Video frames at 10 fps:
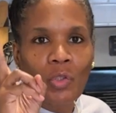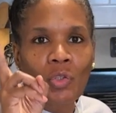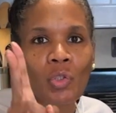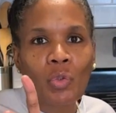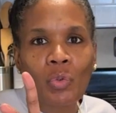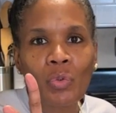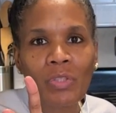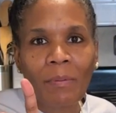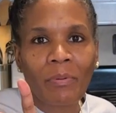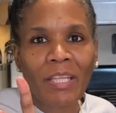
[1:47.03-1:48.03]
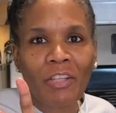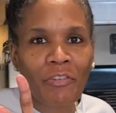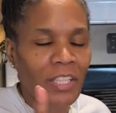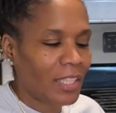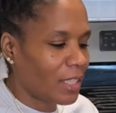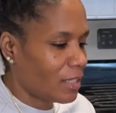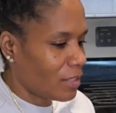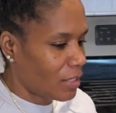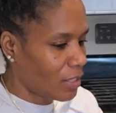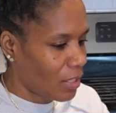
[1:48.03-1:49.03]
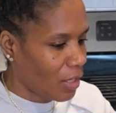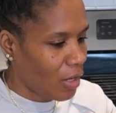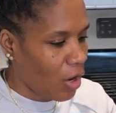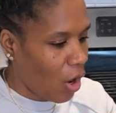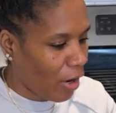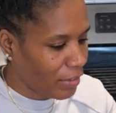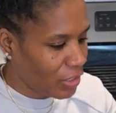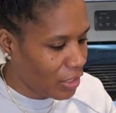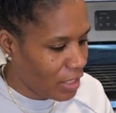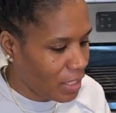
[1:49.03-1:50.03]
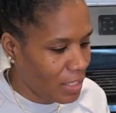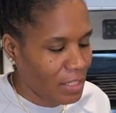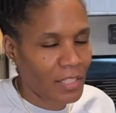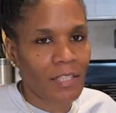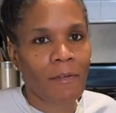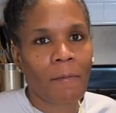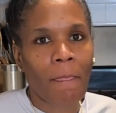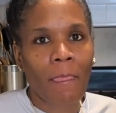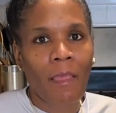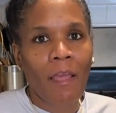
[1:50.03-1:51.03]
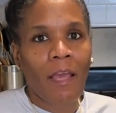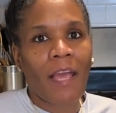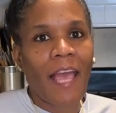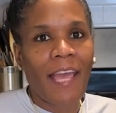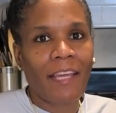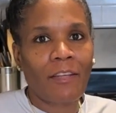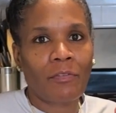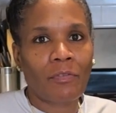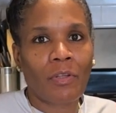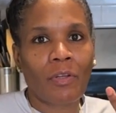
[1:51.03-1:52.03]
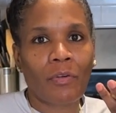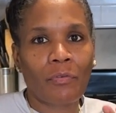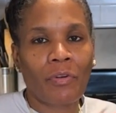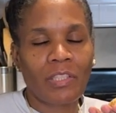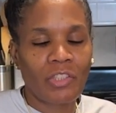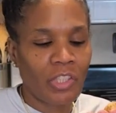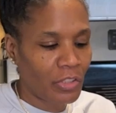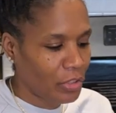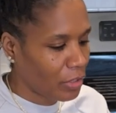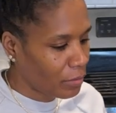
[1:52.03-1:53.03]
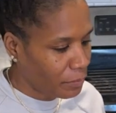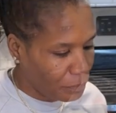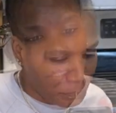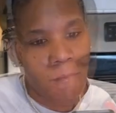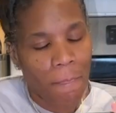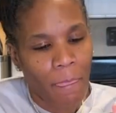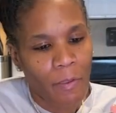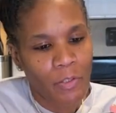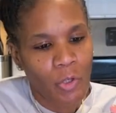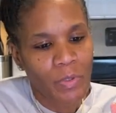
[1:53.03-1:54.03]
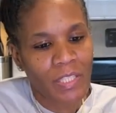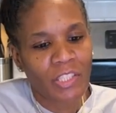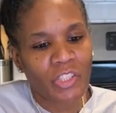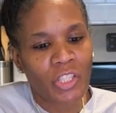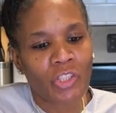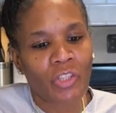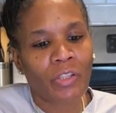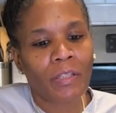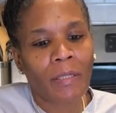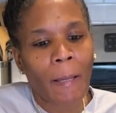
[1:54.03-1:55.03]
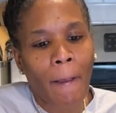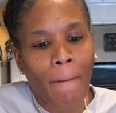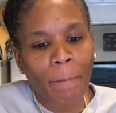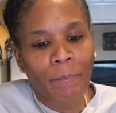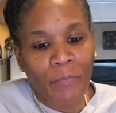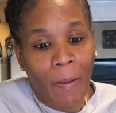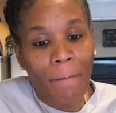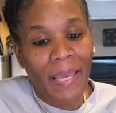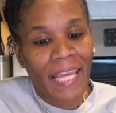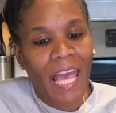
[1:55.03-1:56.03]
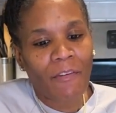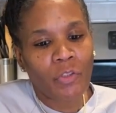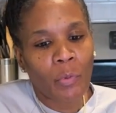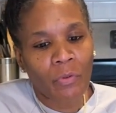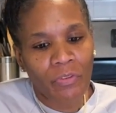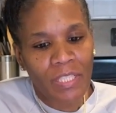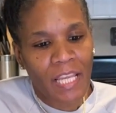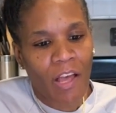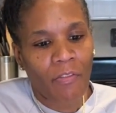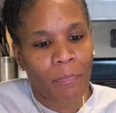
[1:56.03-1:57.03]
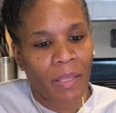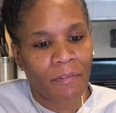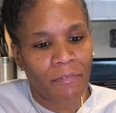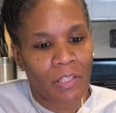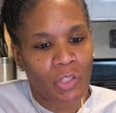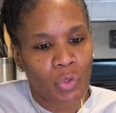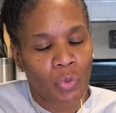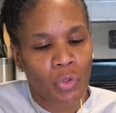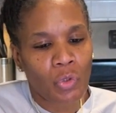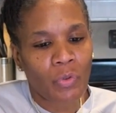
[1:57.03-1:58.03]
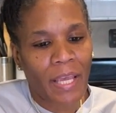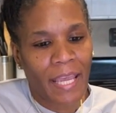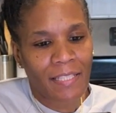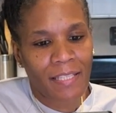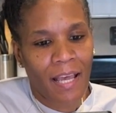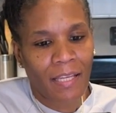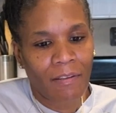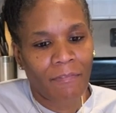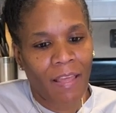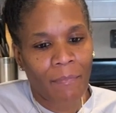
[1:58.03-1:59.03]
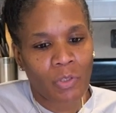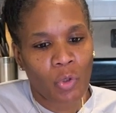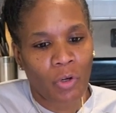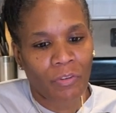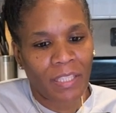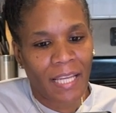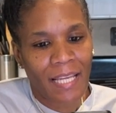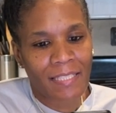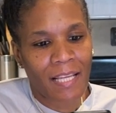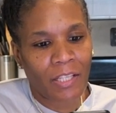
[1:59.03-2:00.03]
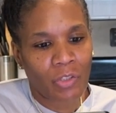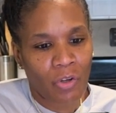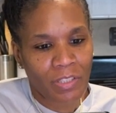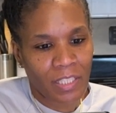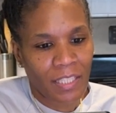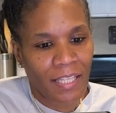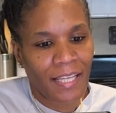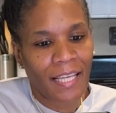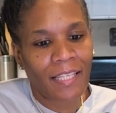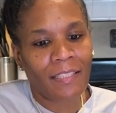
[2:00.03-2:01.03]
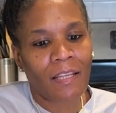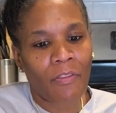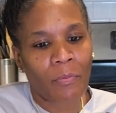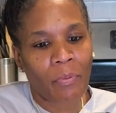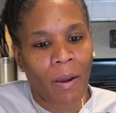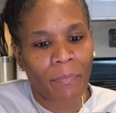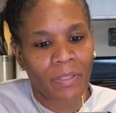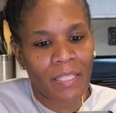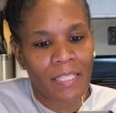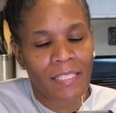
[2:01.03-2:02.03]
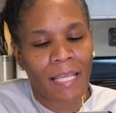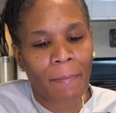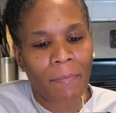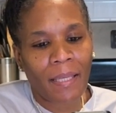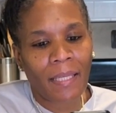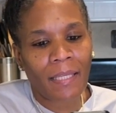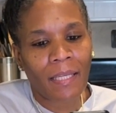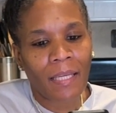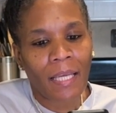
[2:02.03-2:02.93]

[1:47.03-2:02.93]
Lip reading: 2 simple ingredients, oranges and fresh ginger. So it says ginger may have numerous health benefits due to anti-inflammatory, anti-nausea, and other properties. It may